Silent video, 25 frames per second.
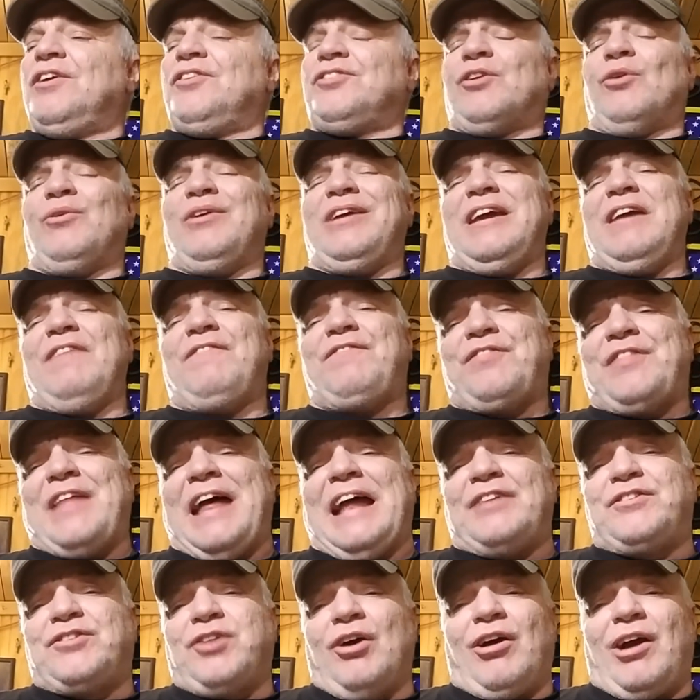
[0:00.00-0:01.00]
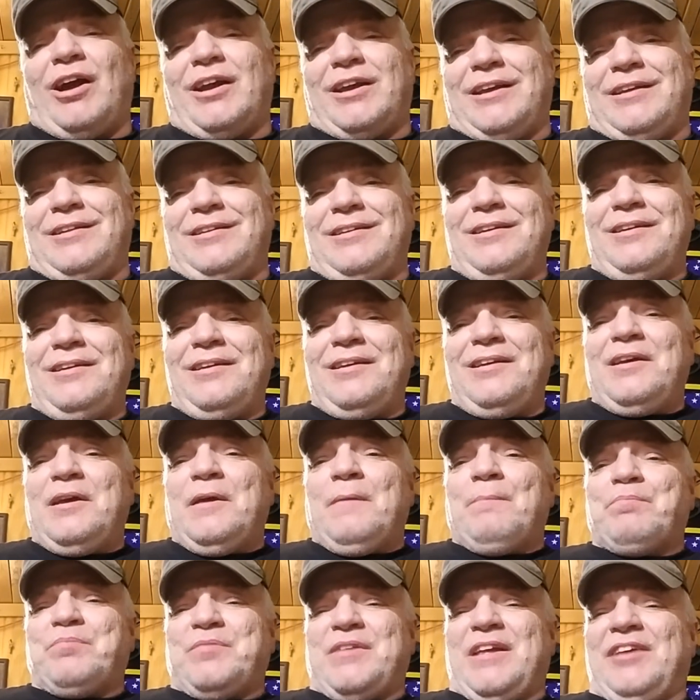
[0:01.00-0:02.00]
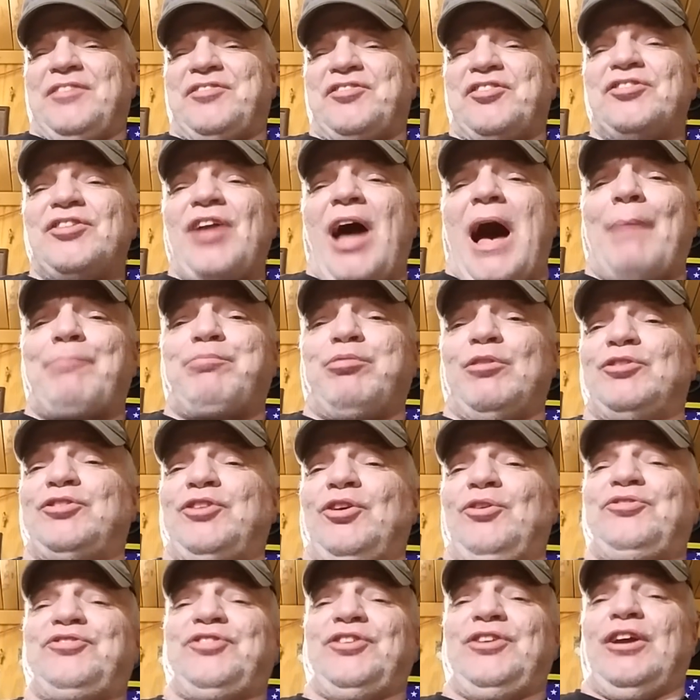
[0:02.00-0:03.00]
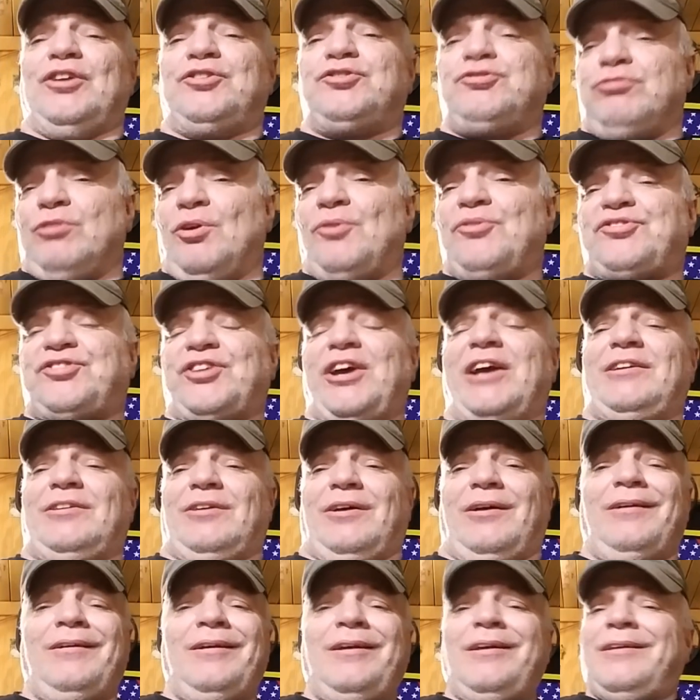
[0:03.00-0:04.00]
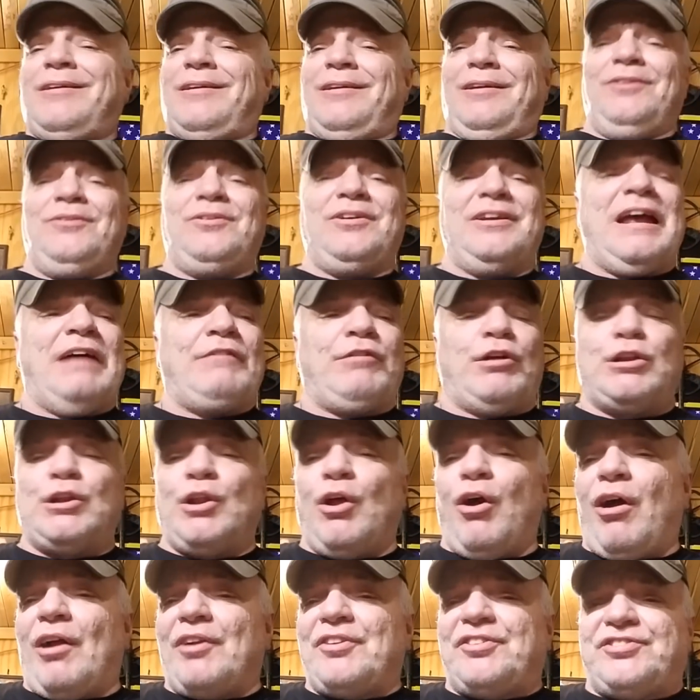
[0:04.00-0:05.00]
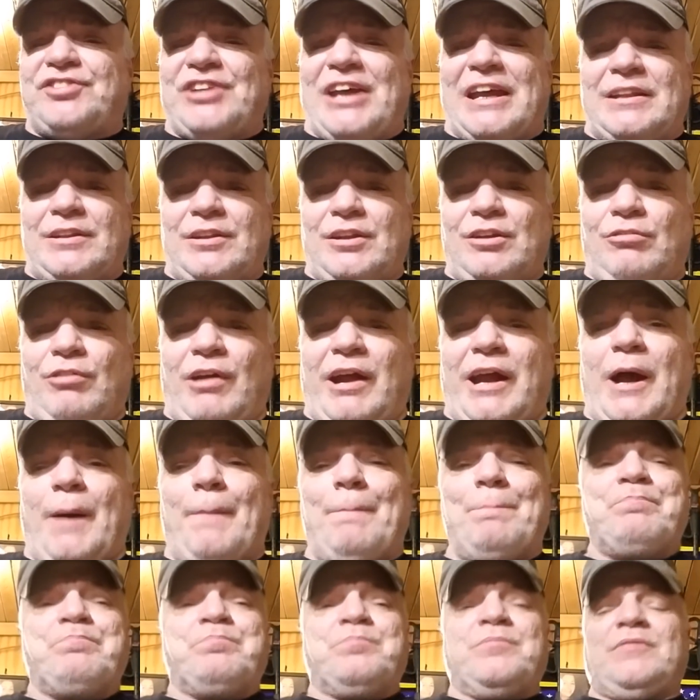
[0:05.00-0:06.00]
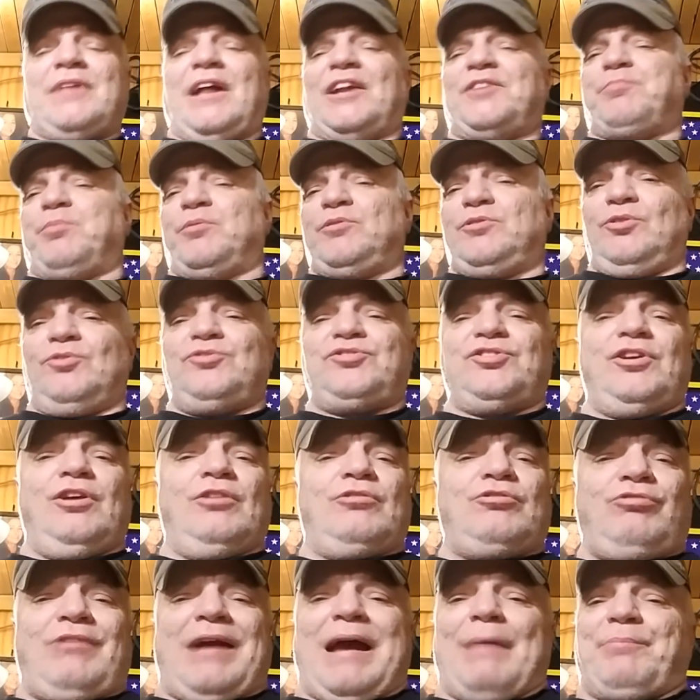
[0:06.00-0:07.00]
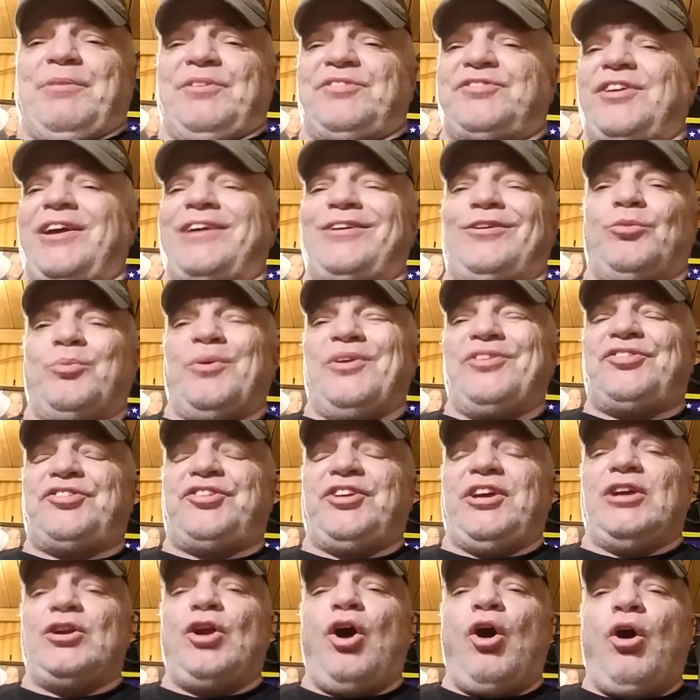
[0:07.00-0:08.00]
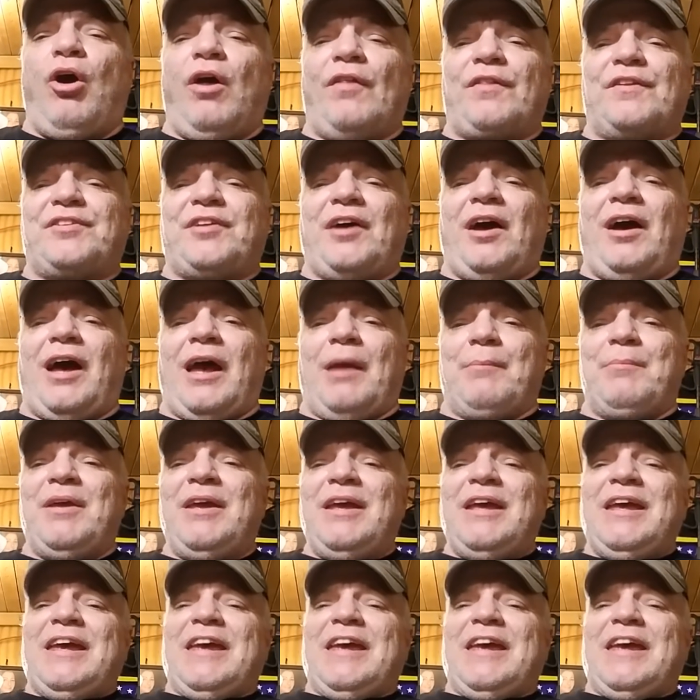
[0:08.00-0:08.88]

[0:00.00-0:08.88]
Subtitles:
So if that target is not producing a true signal, you can have a large set in the ground that's producing a crappy signal. We see it all the time.